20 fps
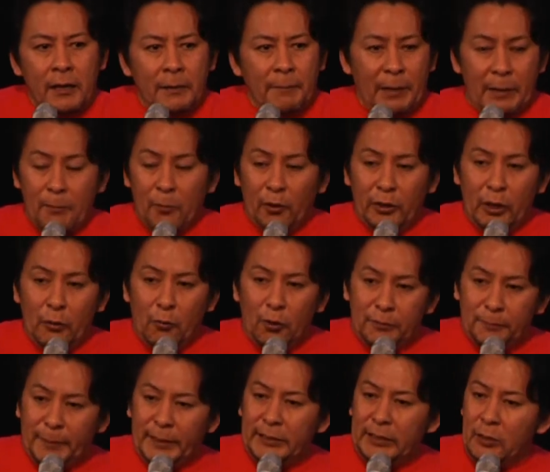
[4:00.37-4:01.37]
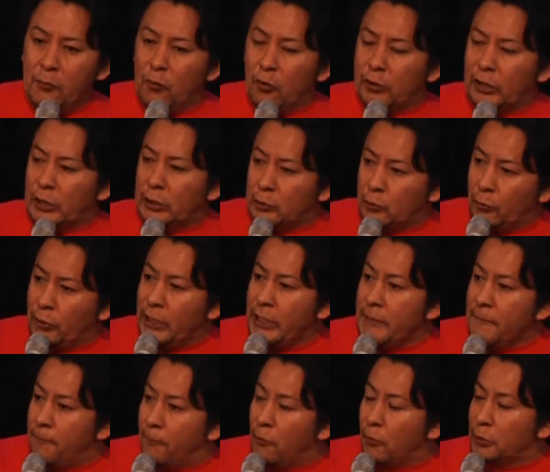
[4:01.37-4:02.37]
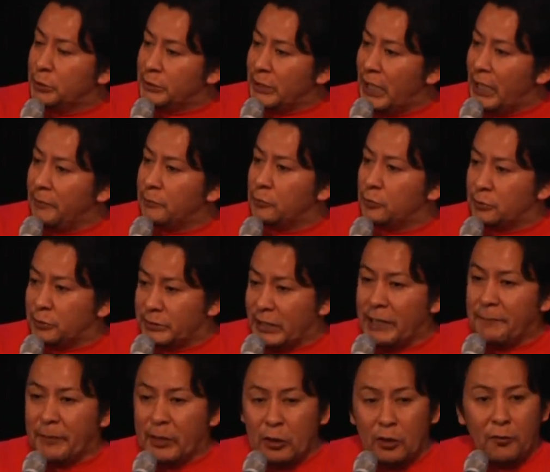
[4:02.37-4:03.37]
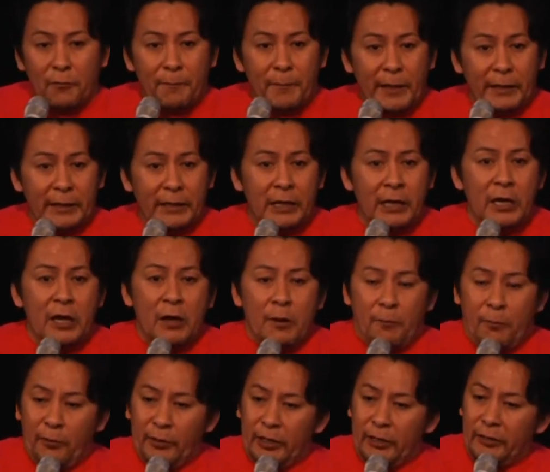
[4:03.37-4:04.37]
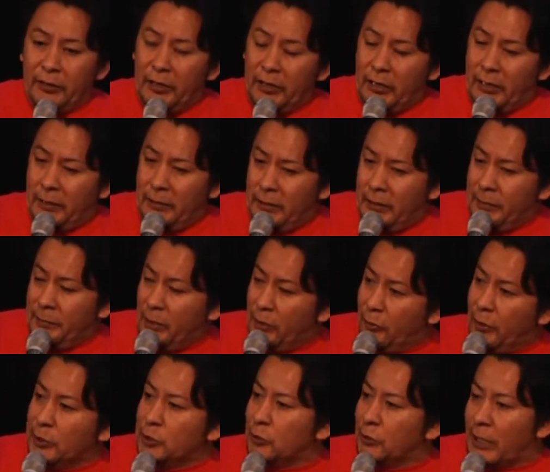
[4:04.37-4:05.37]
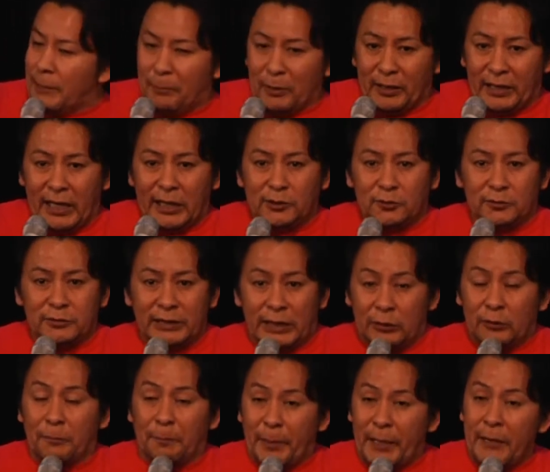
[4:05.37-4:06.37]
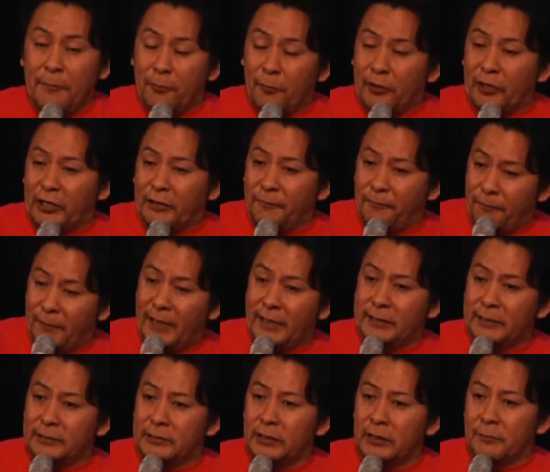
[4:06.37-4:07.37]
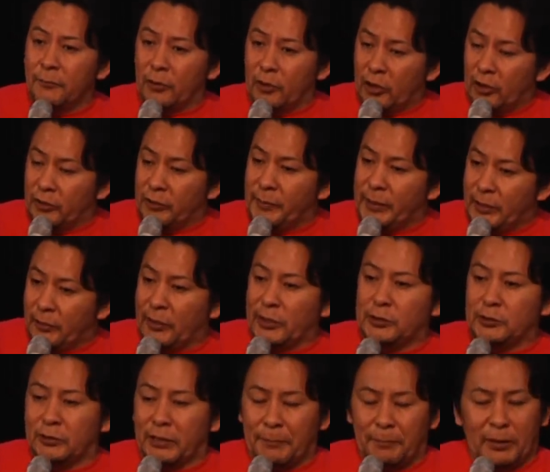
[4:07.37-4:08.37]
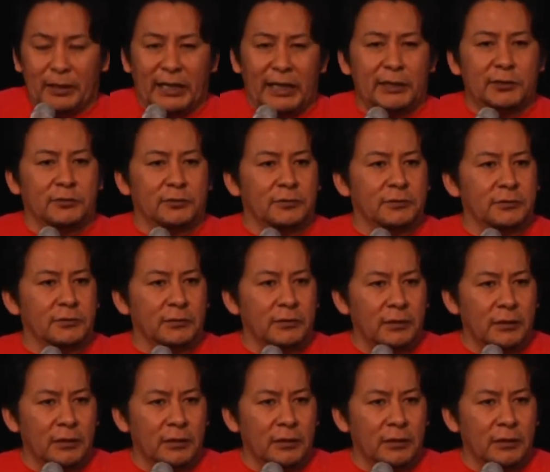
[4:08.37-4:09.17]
was busy working 3-4 jobs to save enough money for our immigration applications and to pay for our fines for our immigration applications.